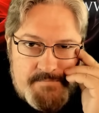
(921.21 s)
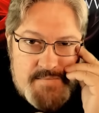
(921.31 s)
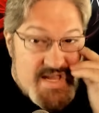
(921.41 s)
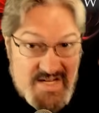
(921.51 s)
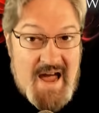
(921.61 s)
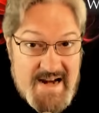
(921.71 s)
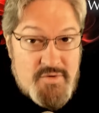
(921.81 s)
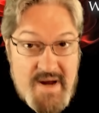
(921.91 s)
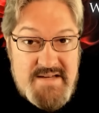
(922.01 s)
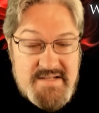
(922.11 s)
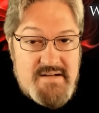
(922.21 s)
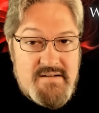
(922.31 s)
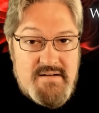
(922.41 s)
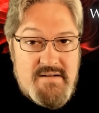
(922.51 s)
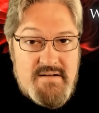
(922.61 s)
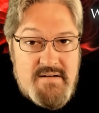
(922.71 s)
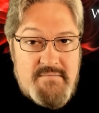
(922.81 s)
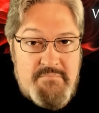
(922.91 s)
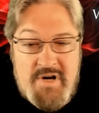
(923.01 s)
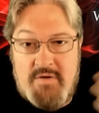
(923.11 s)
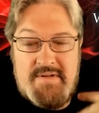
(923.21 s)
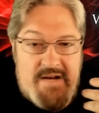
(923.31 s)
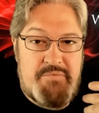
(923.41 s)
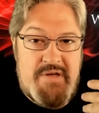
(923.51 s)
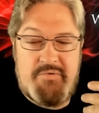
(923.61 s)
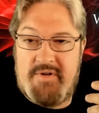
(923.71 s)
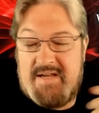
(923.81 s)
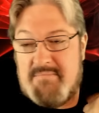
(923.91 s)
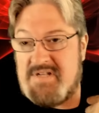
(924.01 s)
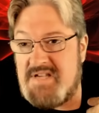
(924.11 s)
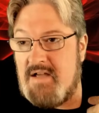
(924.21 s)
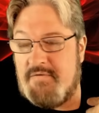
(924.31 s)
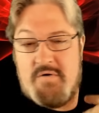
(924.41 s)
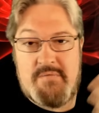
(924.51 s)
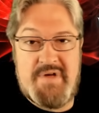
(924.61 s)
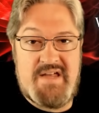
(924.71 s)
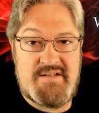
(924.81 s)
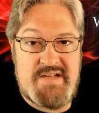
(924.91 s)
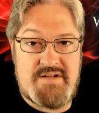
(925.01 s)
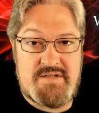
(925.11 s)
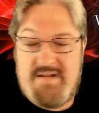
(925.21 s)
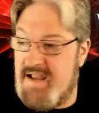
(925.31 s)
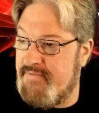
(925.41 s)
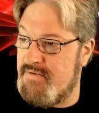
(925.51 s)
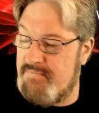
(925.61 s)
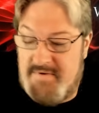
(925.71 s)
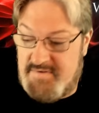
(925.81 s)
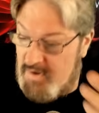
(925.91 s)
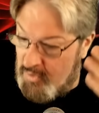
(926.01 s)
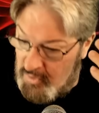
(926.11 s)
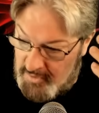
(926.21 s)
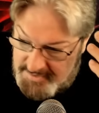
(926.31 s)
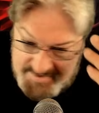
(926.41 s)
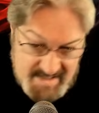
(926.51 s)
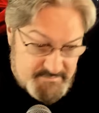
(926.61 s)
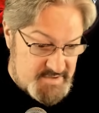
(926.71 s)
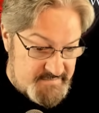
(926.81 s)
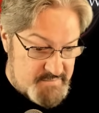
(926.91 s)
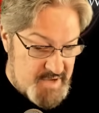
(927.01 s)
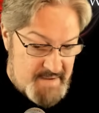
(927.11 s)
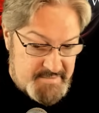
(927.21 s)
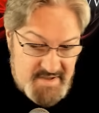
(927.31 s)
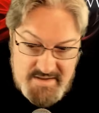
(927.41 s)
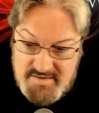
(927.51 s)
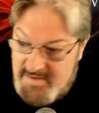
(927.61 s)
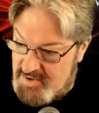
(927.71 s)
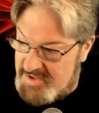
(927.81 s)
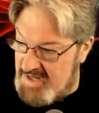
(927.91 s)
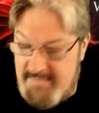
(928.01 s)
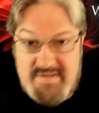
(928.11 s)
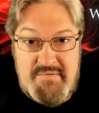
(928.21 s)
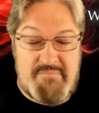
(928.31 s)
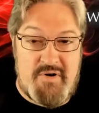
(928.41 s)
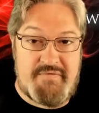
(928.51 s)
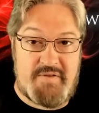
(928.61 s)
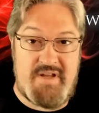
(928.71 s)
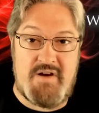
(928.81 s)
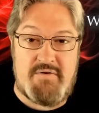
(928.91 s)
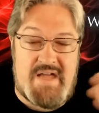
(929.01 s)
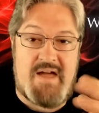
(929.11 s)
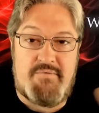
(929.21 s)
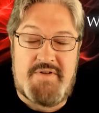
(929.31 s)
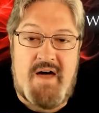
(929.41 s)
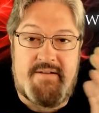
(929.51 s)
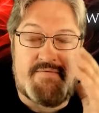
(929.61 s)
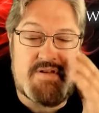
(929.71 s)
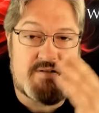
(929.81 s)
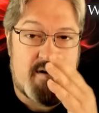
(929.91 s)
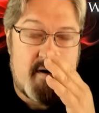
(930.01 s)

It's kind of crazy, but only to people like myself who are paying attention. There's a whole segment of the population that just seems to be perfectly okay with all of this.